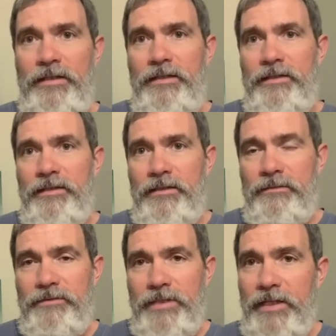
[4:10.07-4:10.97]
uh,
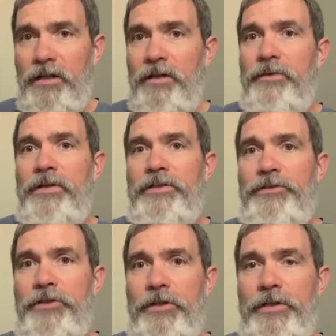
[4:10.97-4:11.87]
take off on a
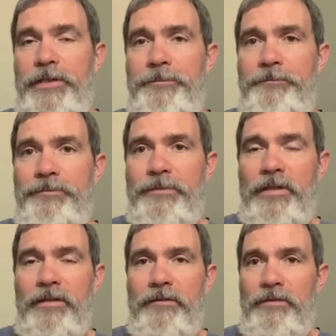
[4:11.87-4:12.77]
journey,
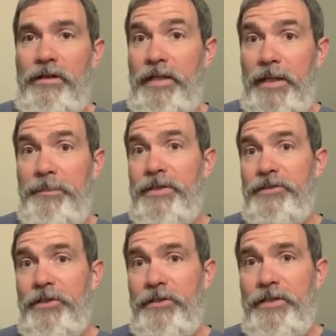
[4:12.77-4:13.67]
an epic
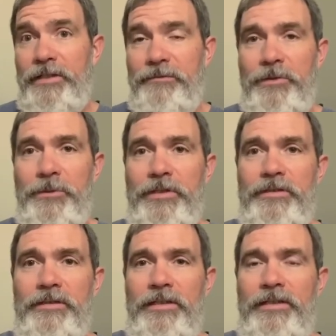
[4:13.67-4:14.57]
journey, if you
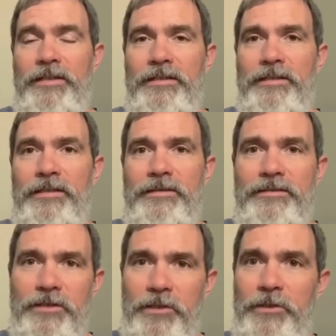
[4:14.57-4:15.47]
will, uh,
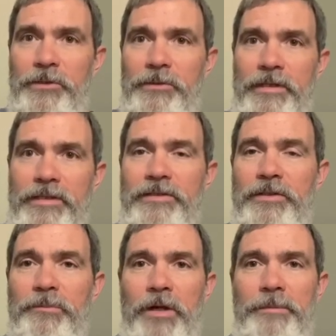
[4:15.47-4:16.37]
to go into
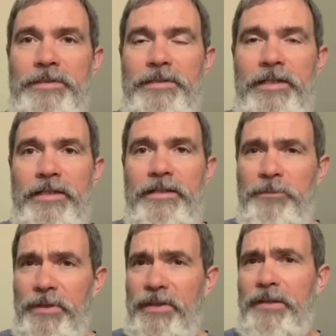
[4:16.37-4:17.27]
the promised land.
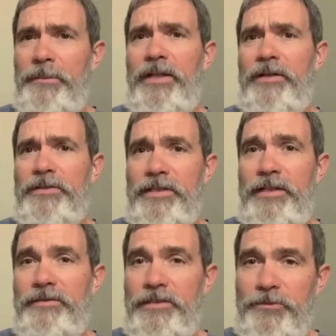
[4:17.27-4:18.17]
And we think about
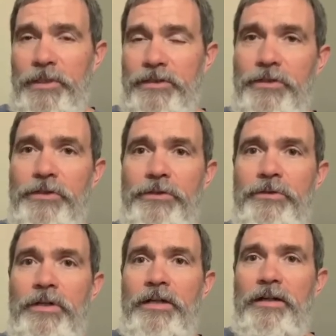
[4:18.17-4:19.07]
ourselves as we
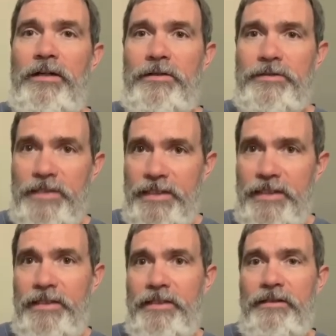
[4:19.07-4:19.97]
too are
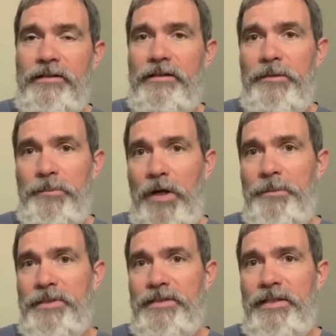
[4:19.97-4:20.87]
seeking a
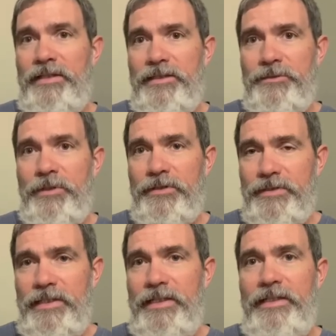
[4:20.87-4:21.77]
promised land, as we are
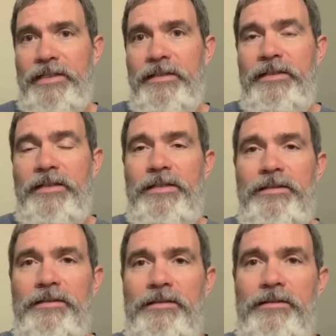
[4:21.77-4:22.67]
seeking
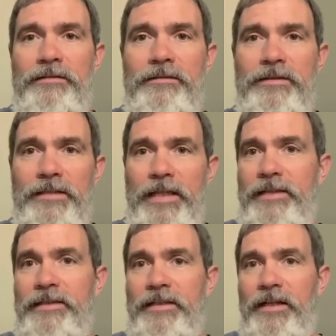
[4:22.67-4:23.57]
the
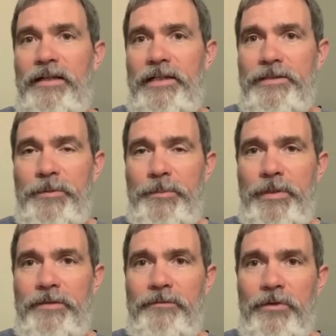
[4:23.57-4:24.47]
land that God has
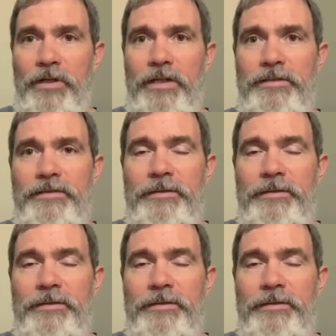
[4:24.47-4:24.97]
prepared for us,